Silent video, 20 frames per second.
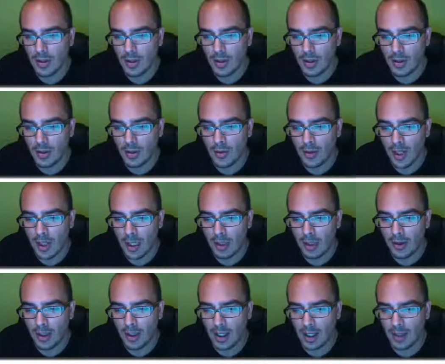you now
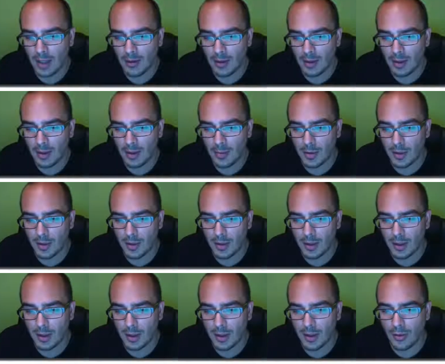have an
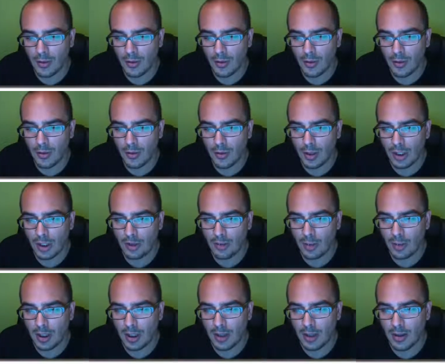opportunity to
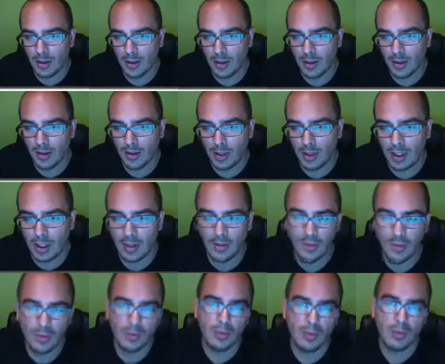expand this
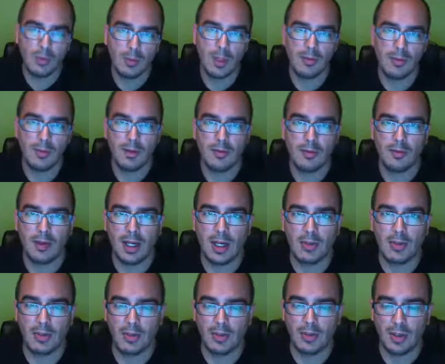into maybe 5
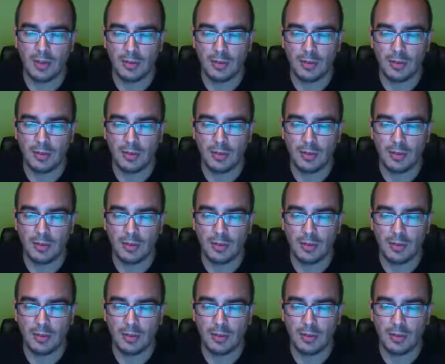or 6